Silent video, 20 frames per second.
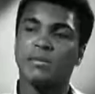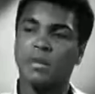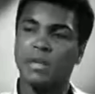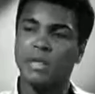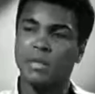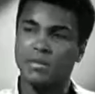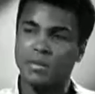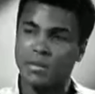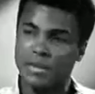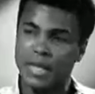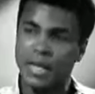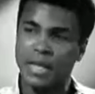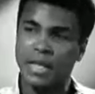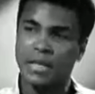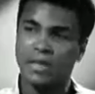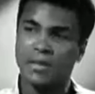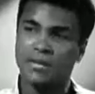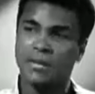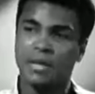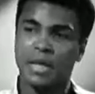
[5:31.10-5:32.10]
beat him singing,
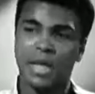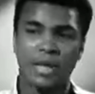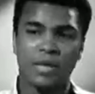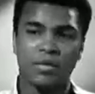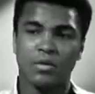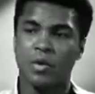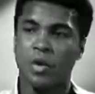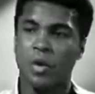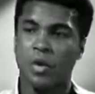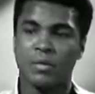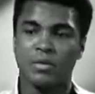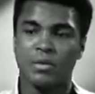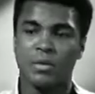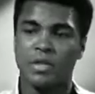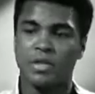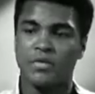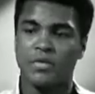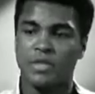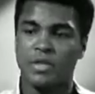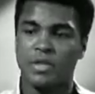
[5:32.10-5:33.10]
but I don't call myself a
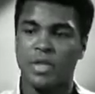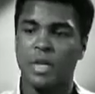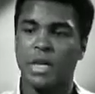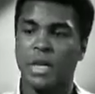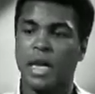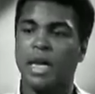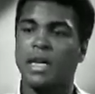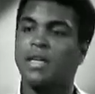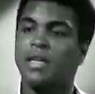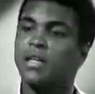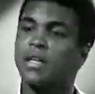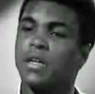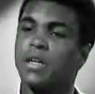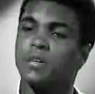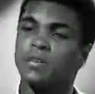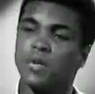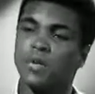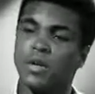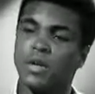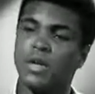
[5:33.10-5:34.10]
singer. I can come
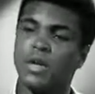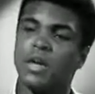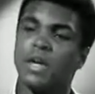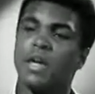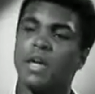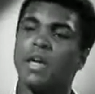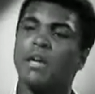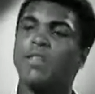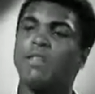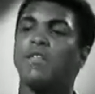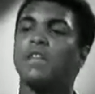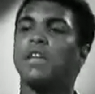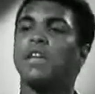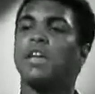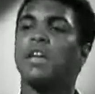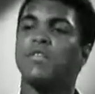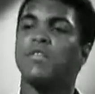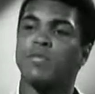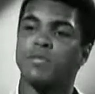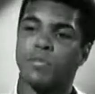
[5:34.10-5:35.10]
here and fill every
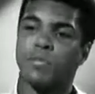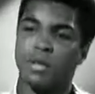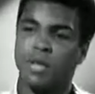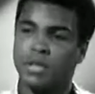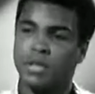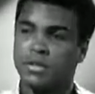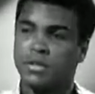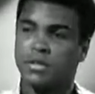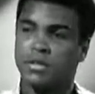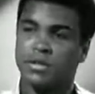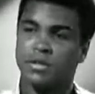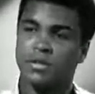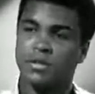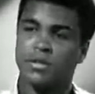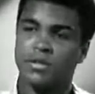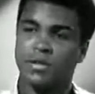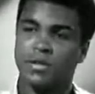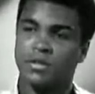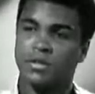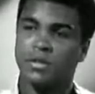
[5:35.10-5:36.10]
place
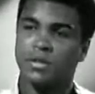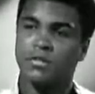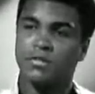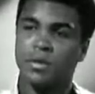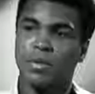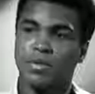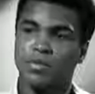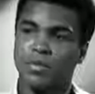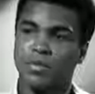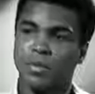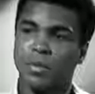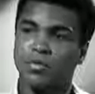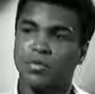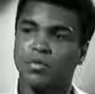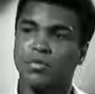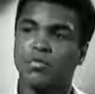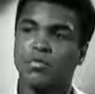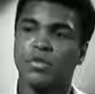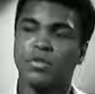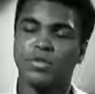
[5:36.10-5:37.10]
because the people know who the
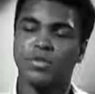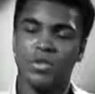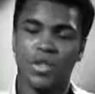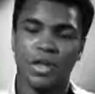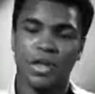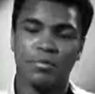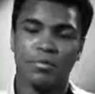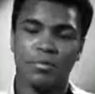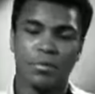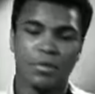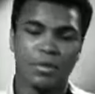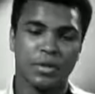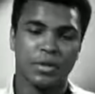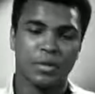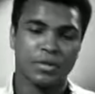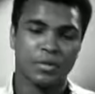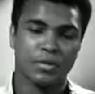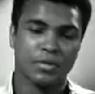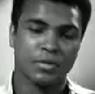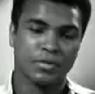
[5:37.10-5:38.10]
real champion
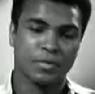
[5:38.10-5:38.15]
is.